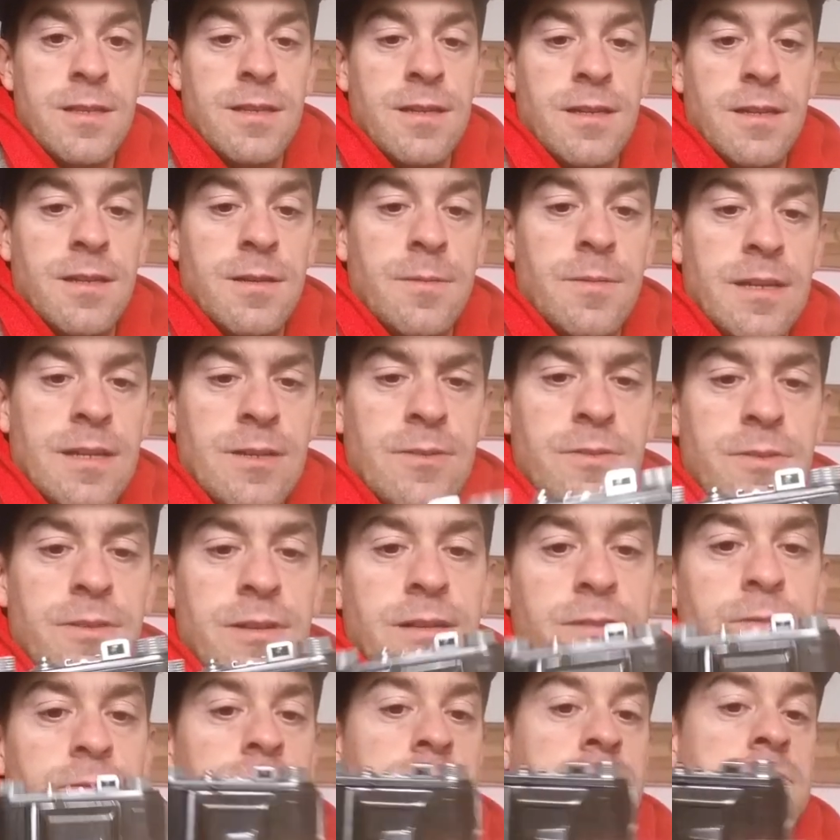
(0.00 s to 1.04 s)
I don't know
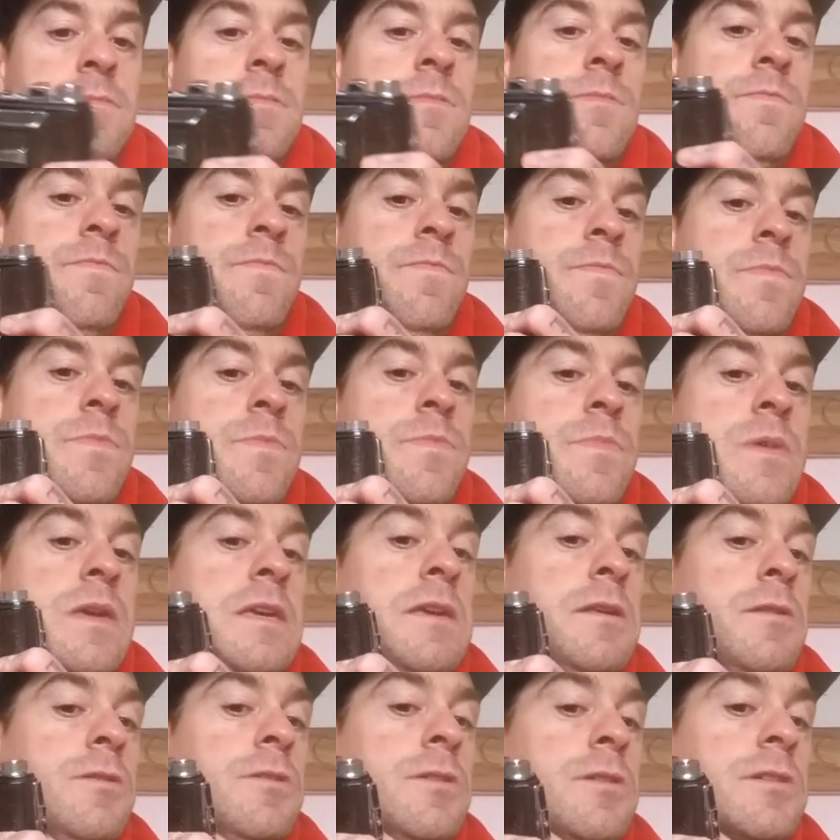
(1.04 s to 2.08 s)
how big
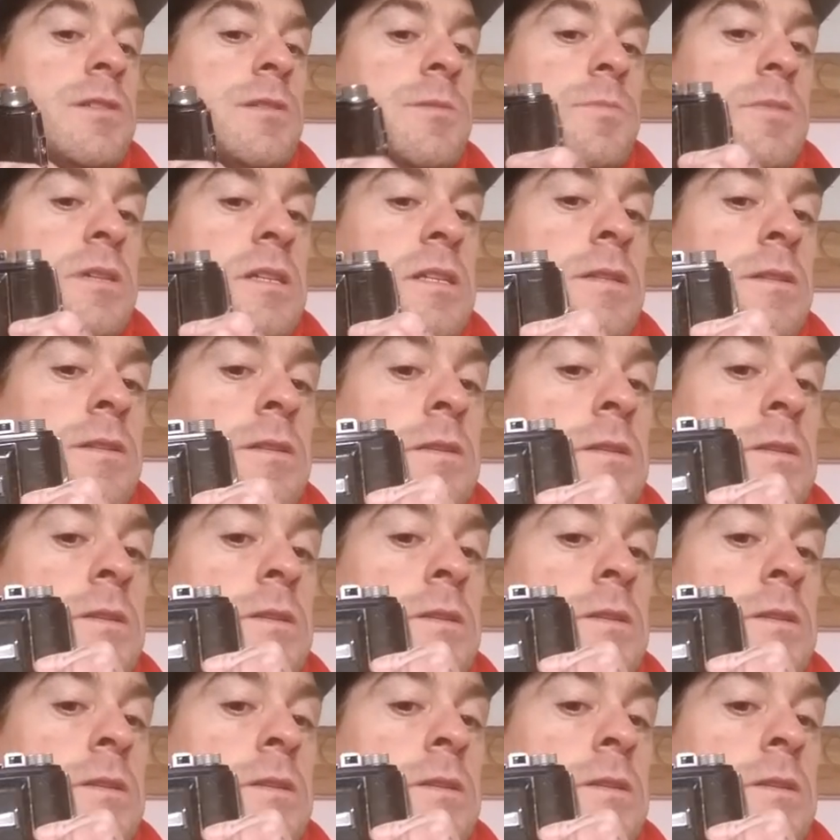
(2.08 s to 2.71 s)
it looks, but